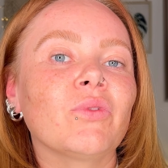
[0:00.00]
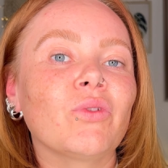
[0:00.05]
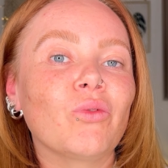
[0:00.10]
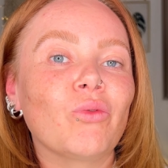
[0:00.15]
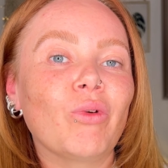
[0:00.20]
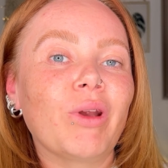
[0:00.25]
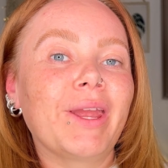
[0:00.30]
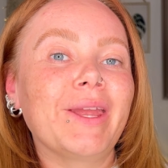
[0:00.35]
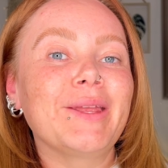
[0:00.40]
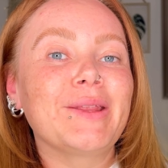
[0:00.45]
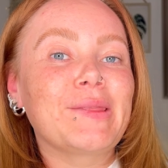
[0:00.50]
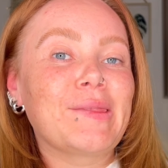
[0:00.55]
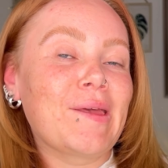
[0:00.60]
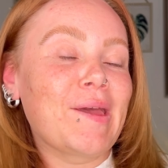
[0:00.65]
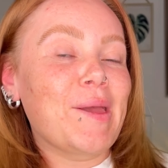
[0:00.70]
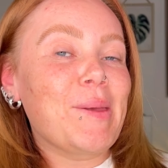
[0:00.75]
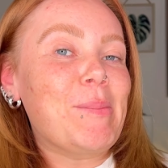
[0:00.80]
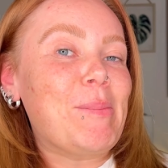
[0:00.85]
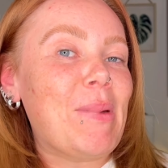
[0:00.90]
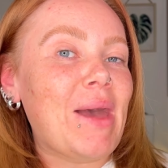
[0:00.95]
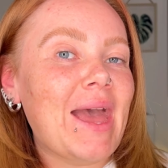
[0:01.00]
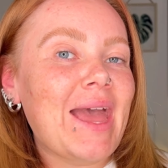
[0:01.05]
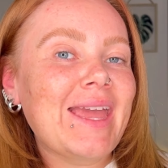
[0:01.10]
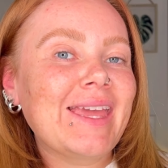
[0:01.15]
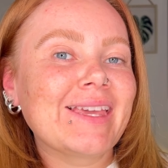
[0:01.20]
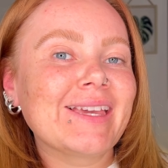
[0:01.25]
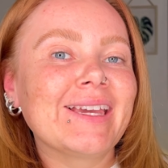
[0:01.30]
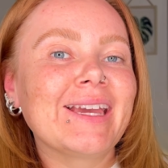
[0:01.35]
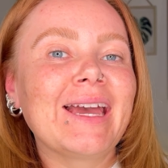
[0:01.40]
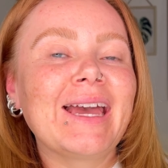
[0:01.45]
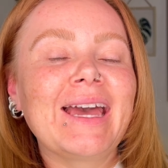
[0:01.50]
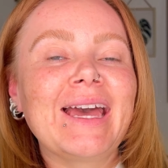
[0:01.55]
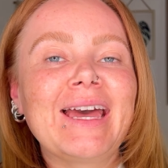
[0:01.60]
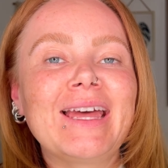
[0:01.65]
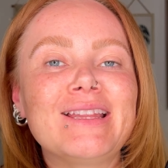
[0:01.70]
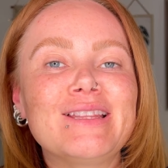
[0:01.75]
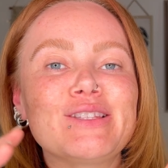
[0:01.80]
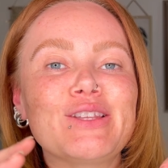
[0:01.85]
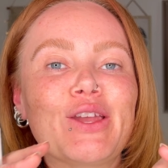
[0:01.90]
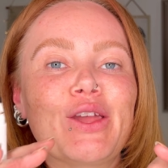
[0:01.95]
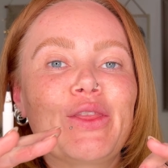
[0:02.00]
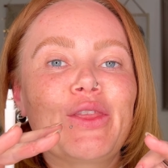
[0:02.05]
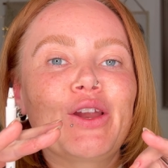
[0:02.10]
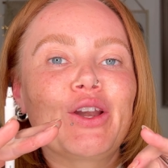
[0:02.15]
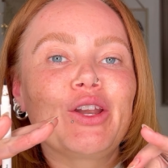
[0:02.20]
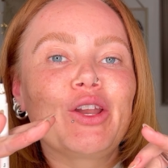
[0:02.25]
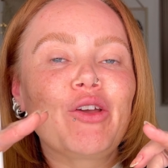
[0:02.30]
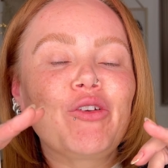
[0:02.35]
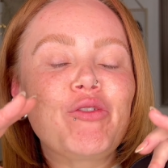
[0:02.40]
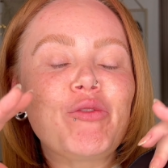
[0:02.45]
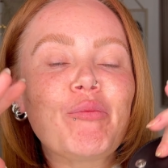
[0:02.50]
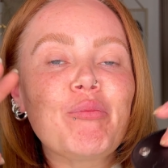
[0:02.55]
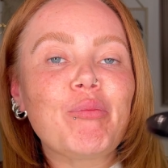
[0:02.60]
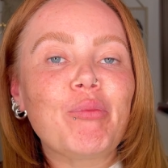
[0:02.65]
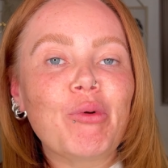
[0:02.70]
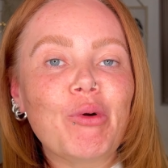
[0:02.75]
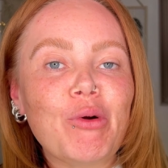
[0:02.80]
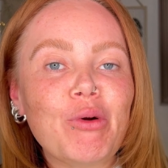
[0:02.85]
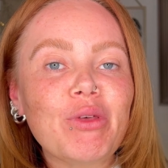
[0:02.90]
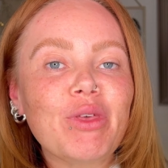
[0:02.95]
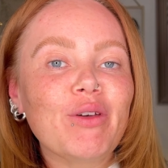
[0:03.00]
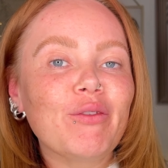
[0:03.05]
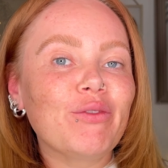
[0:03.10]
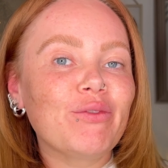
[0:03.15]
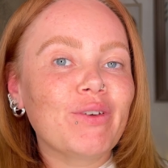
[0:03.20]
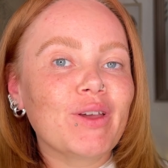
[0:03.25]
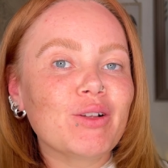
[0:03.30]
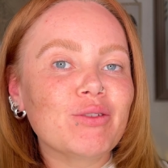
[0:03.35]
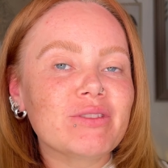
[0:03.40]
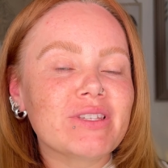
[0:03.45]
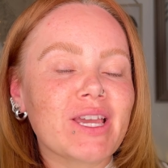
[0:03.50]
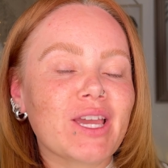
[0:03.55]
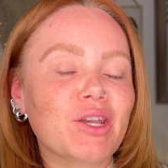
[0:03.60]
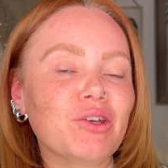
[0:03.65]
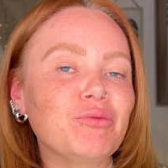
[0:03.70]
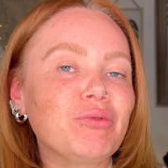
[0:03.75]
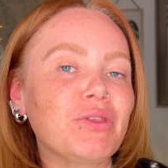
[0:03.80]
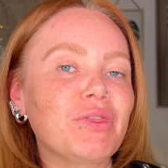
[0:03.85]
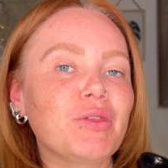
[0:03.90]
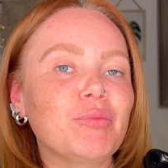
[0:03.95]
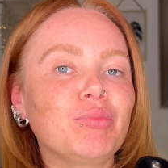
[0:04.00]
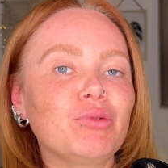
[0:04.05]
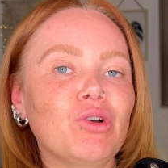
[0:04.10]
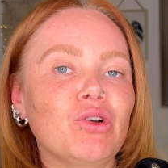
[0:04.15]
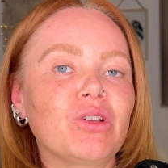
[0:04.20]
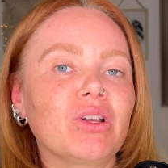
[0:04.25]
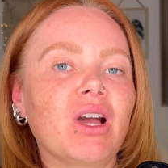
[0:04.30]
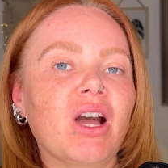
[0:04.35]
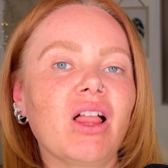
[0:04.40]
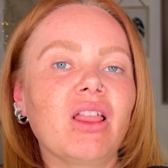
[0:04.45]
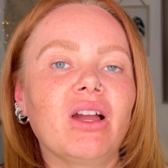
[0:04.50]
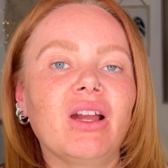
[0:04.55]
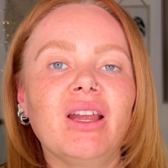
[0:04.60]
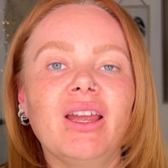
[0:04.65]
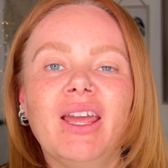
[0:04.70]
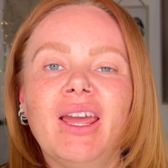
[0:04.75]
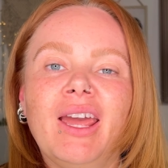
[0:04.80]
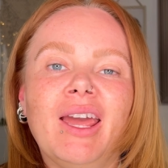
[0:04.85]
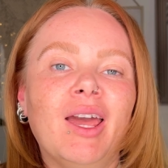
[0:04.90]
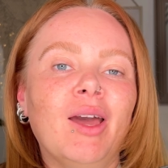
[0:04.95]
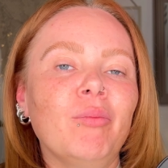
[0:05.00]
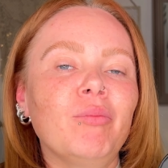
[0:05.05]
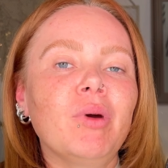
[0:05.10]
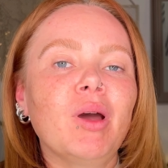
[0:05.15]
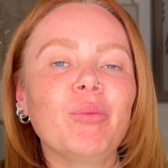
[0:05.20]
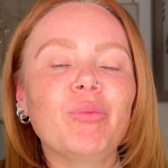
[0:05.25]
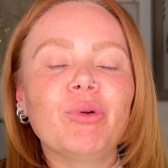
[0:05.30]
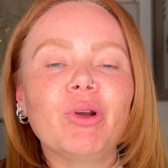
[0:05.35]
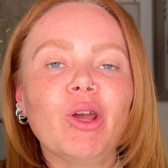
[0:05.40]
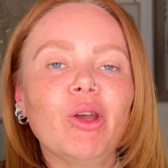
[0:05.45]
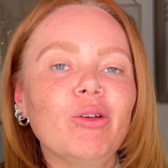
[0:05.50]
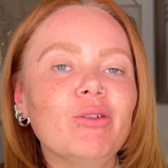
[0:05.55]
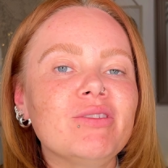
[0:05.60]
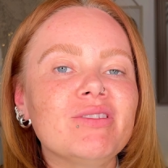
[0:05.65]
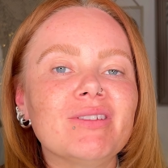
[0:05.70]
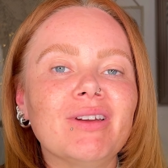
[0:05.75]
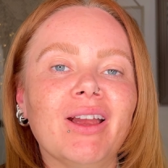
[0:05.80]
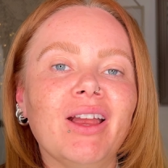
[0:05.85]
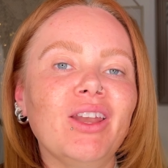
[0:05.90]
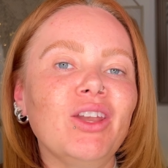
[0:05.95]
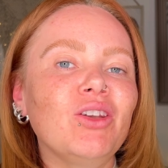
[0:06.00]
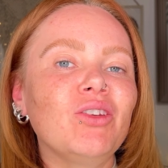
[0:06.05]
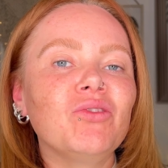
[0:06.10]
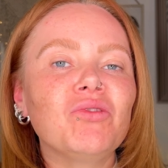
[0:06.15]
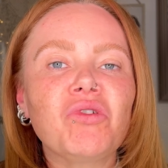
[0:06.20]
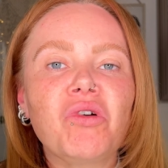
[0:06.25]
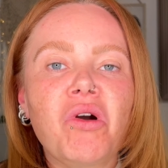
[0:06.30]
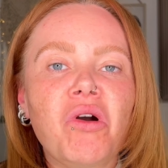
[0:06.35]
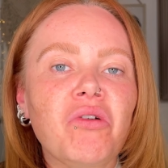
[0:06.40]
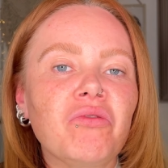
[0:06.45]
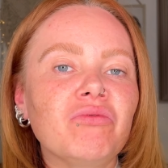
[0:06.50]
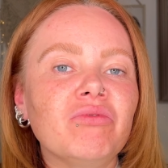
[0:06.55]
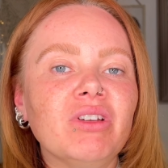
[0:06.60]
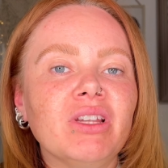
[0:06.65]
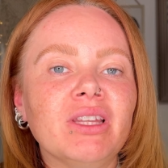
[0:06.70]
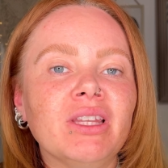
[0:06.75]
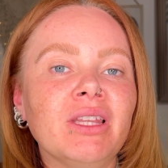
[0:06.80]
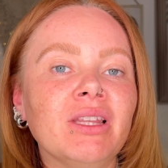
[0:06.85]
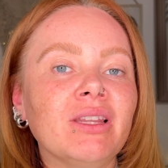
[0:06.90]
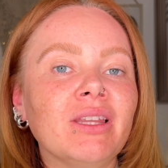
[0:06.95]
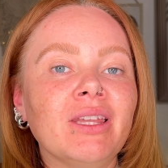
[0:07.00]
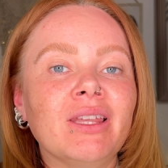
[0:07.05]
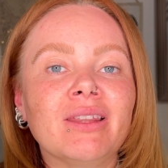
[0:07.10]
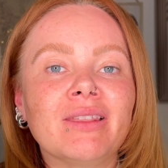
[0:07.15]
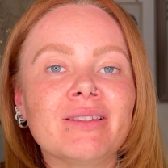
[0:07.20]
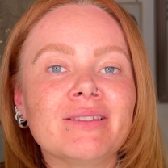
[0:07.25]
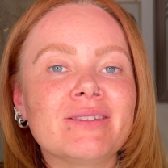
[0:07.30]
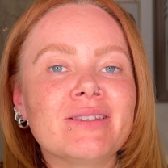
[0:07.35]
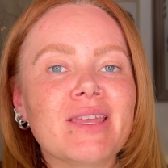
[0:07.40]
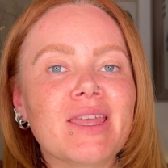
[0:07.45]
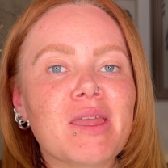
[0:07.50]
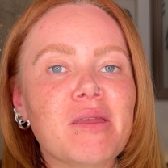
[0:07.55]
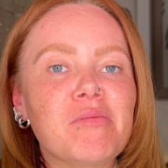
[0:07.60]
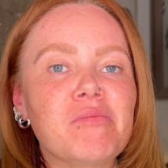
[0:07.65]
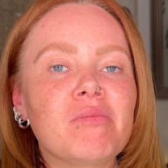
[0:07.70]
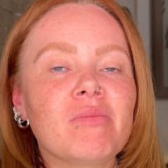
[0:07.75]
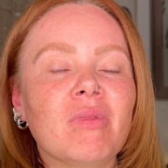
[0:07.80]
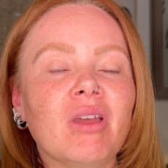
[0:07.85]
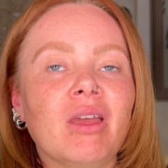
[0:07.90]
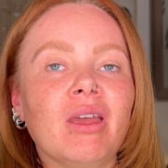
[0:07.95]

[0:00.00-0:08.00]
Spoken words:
Right, I'm back, and they're now both filled in with the blonde colour. My brows are not really like the same